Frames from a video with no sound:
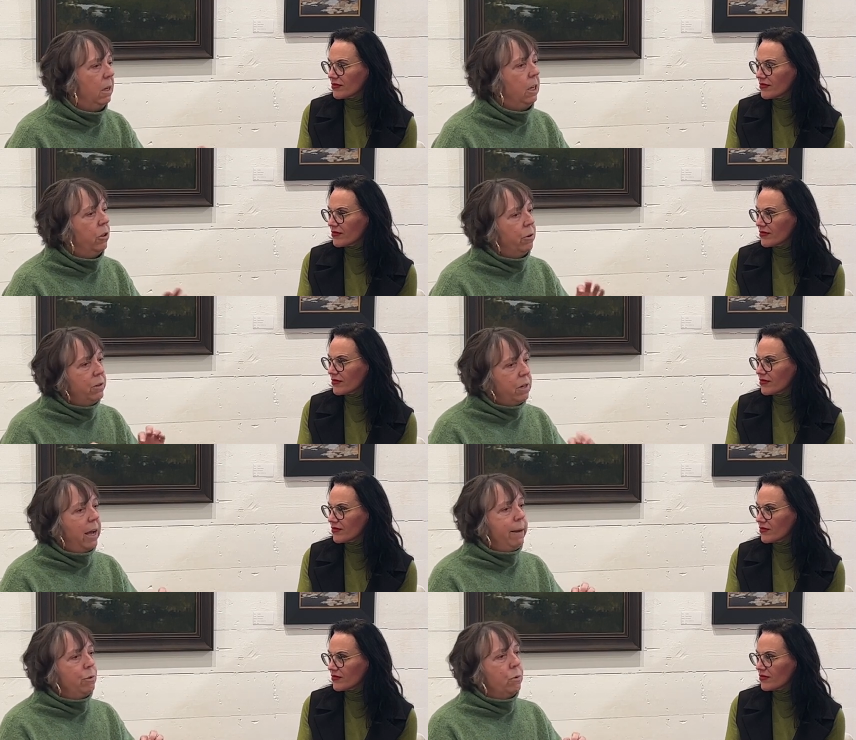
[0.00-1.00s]
Speaker 1: You know, there are
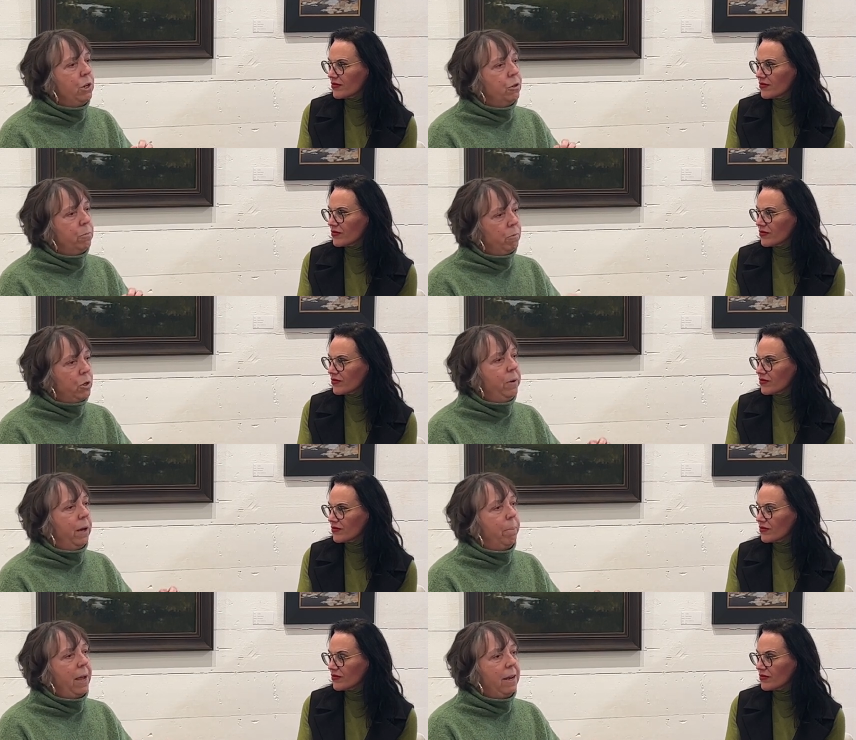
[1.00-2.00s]
times when you're doing
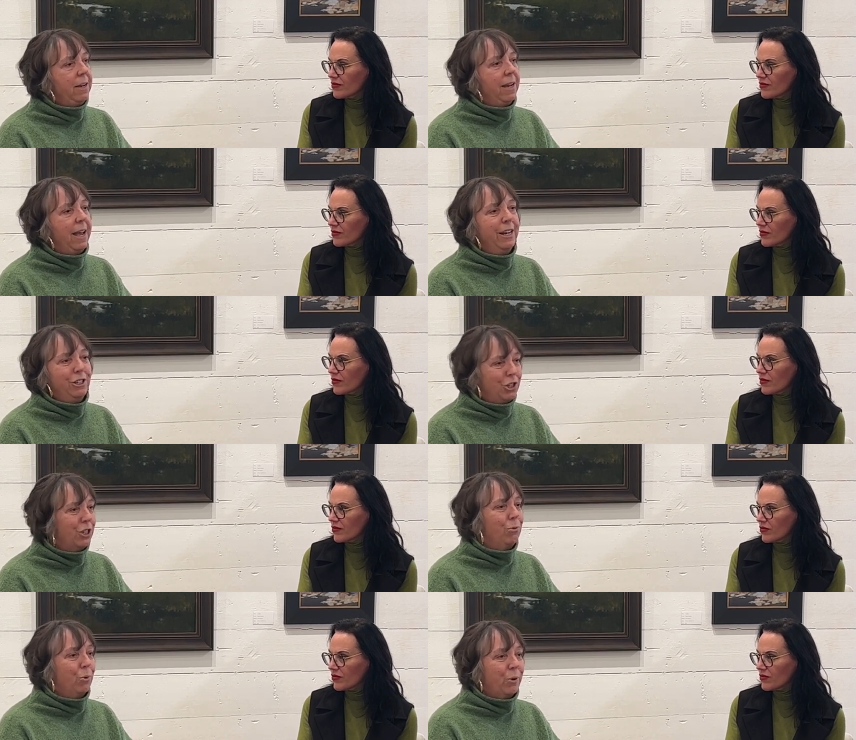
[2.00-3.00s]
a painting and it
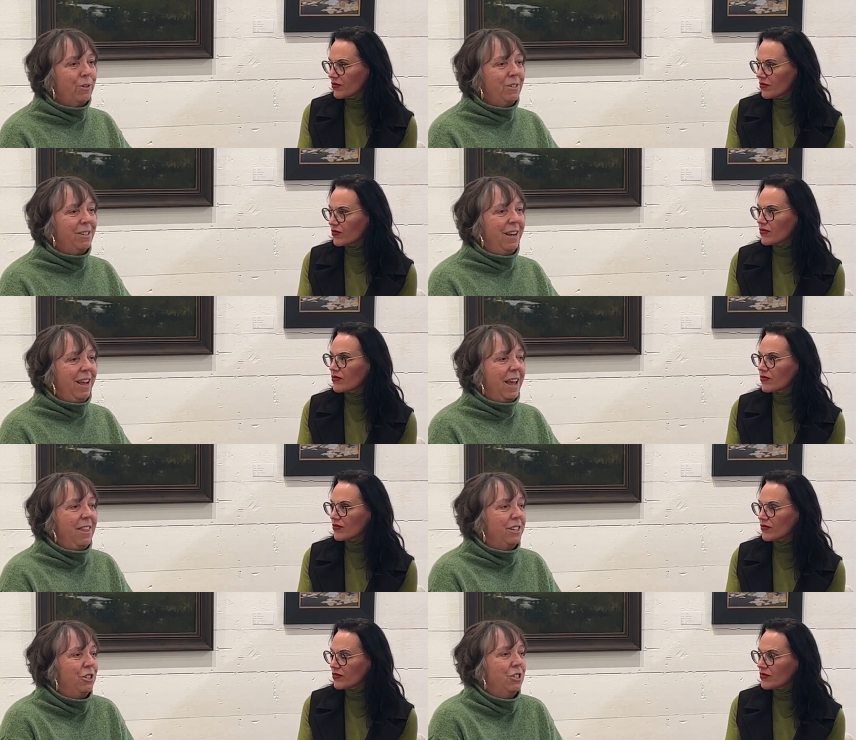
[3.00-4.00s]
just works, and
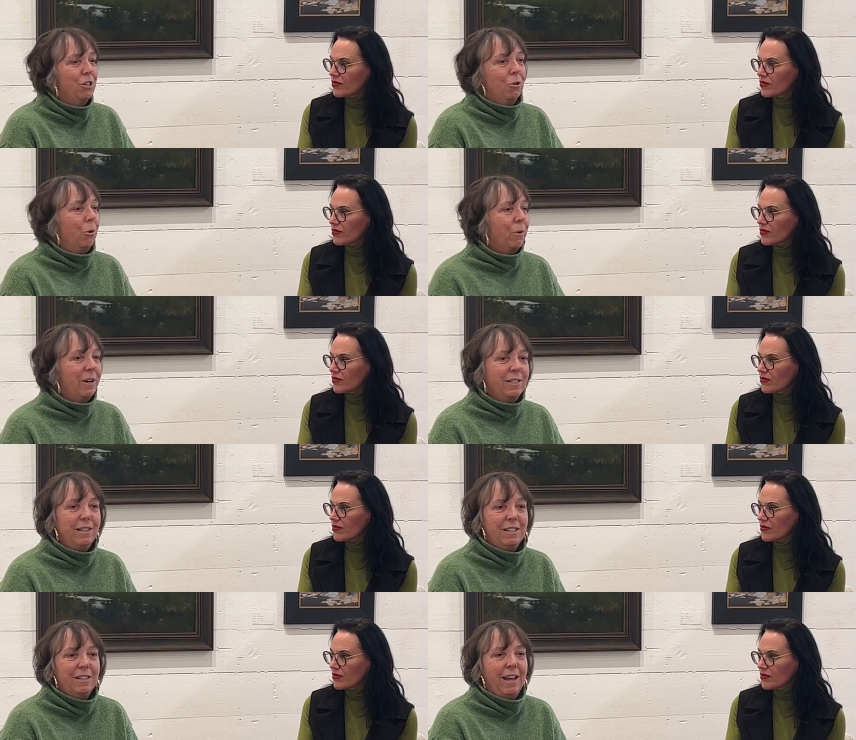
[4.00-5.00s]
that's just a glorious.
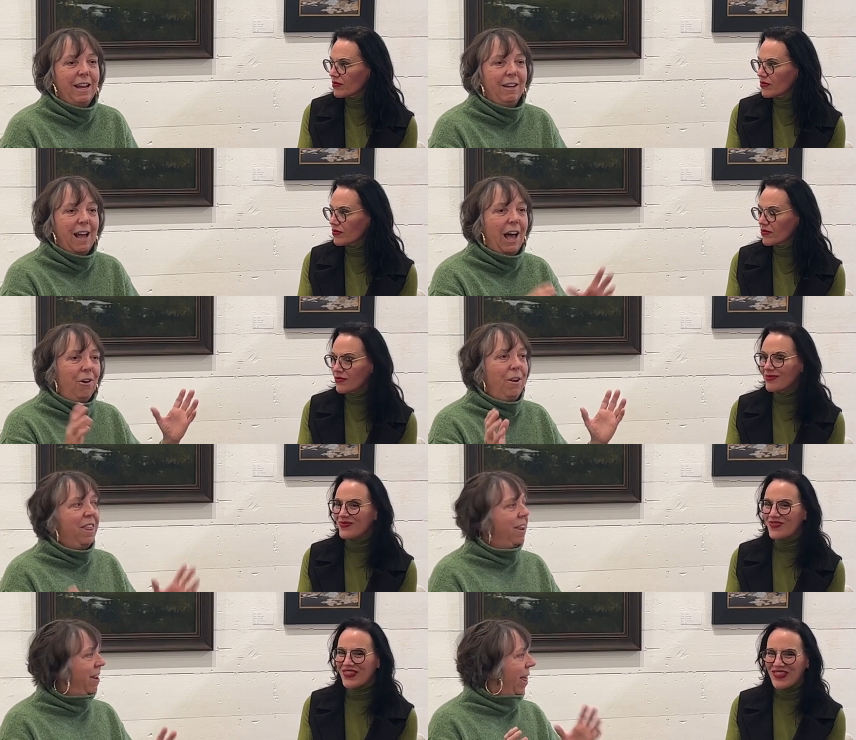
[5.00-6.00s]
It's like, how
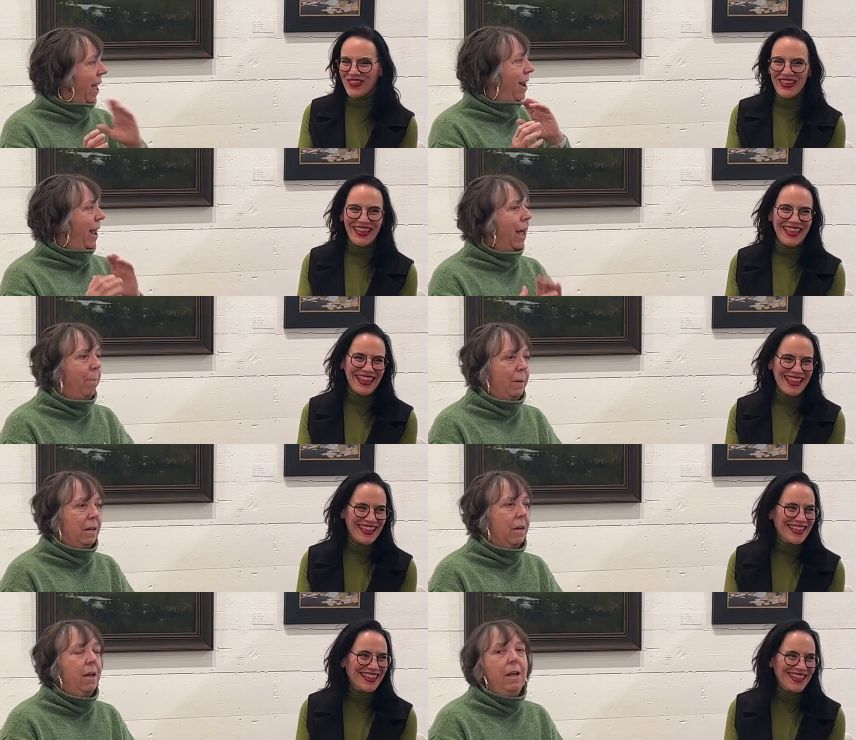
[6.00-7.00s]
did that happen?
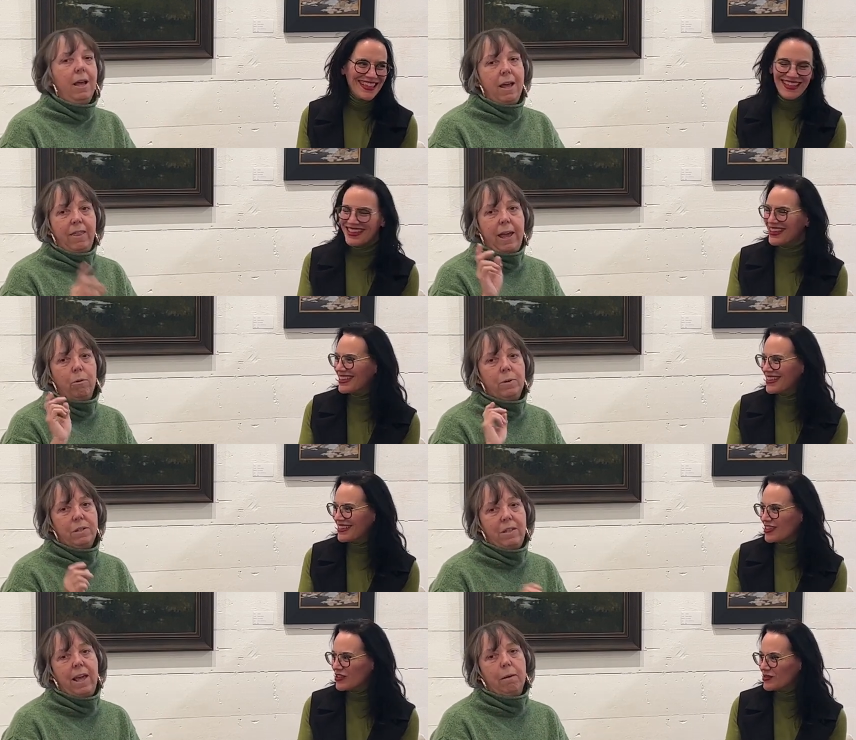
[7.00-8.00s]
And that
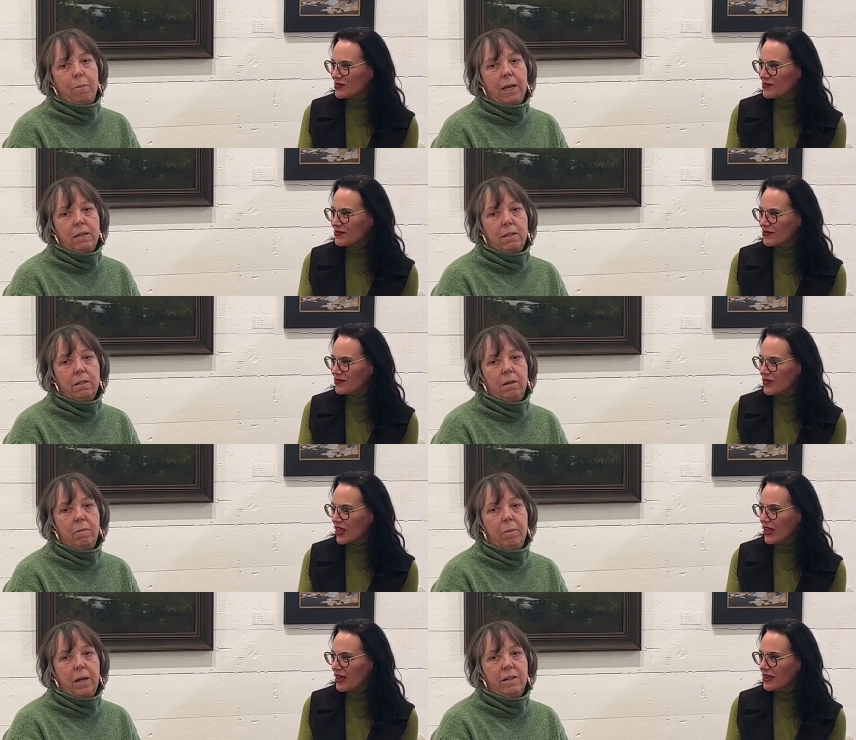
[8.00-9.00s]
was that piece.
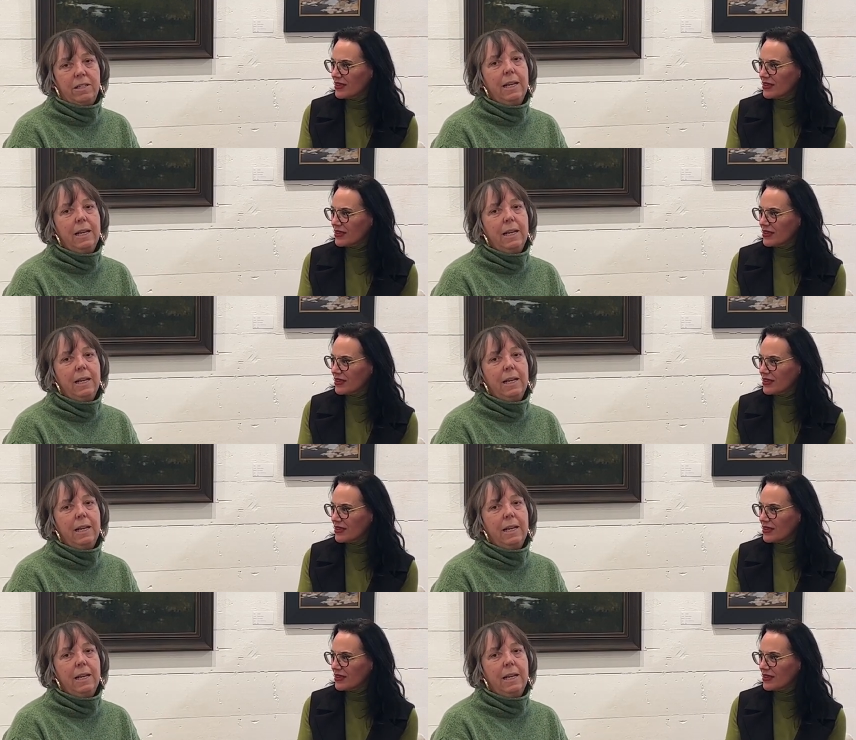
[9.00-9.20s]
But it's